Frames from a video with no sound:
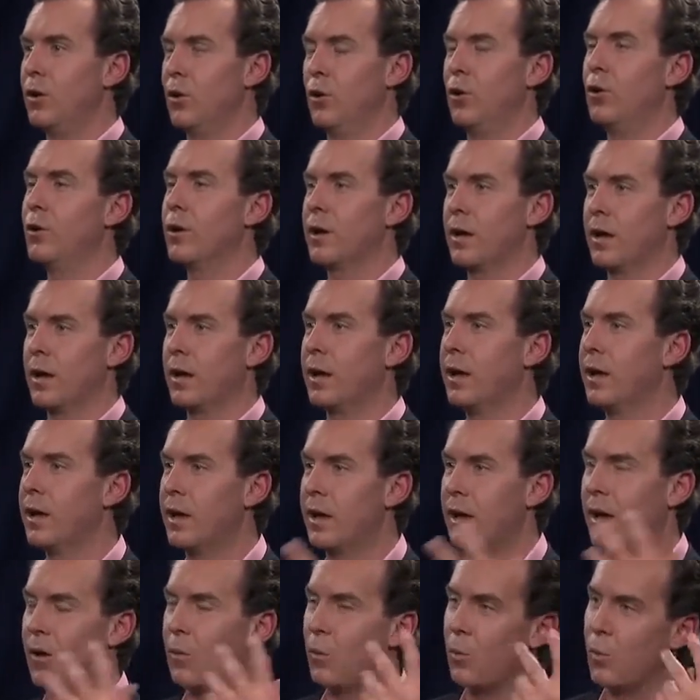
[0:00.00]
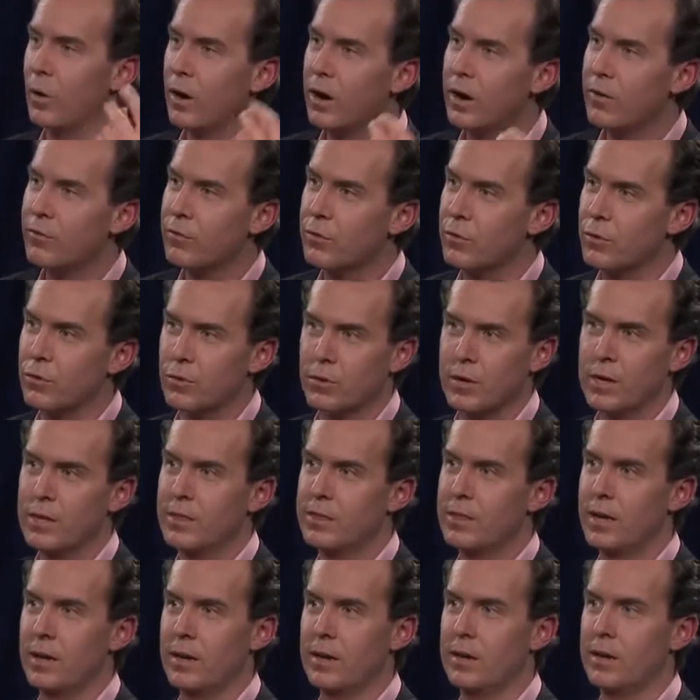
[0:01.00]
learning, and wherever you
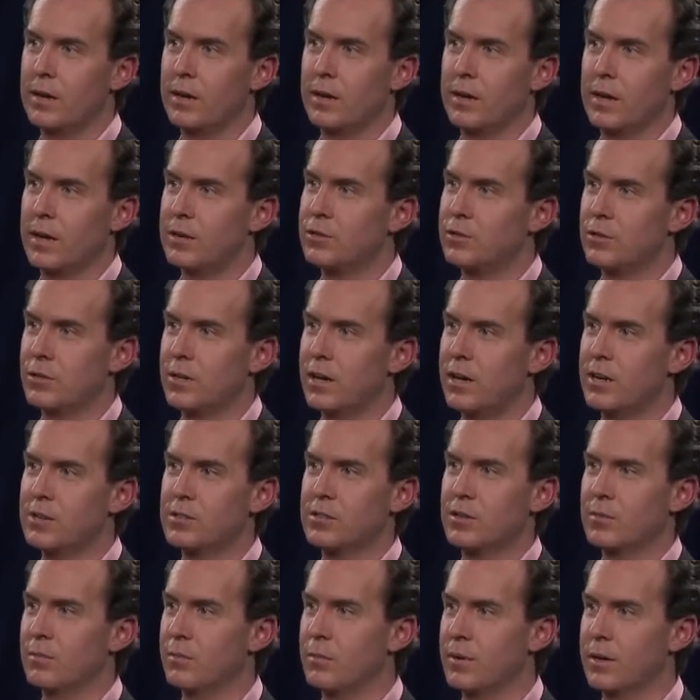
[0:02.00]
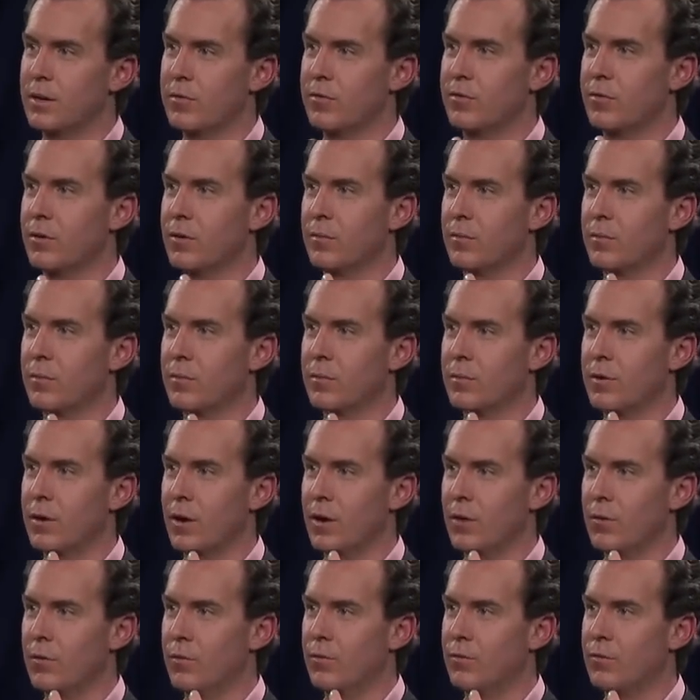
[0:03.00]
get that education, be it from you
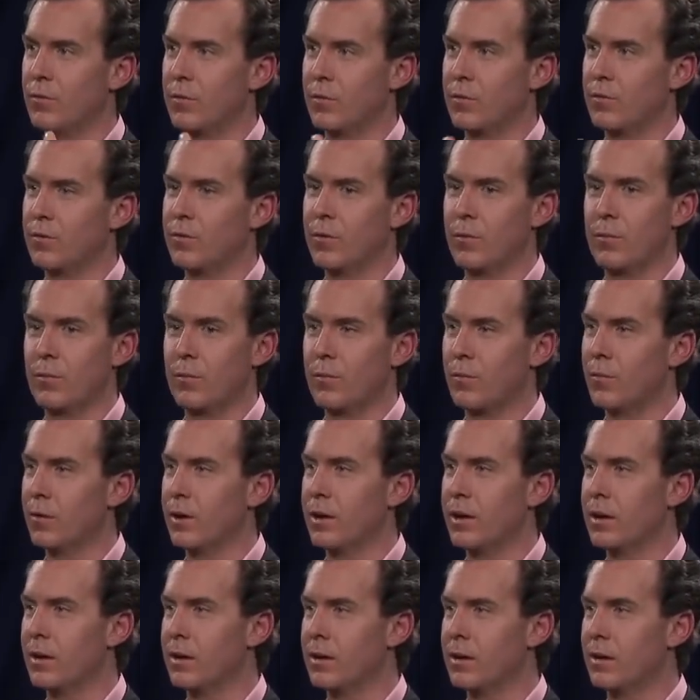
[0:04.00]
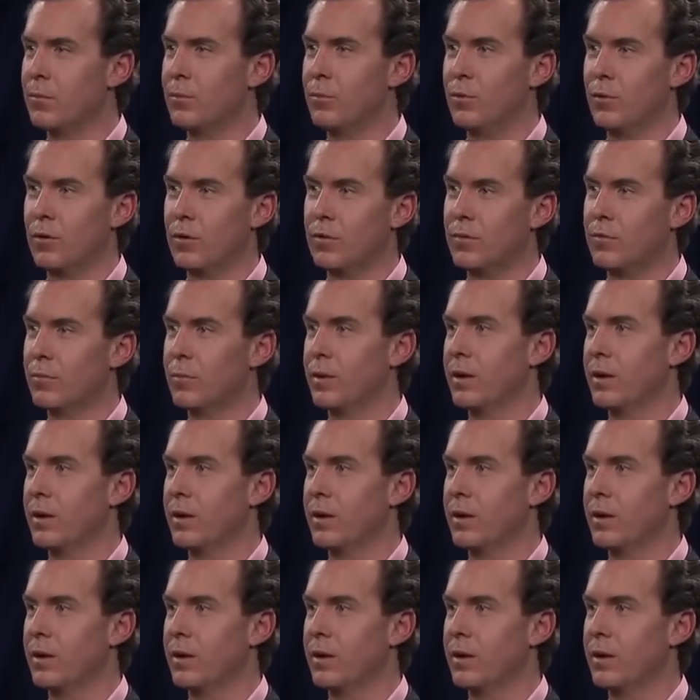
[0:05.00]
know from from reading a book,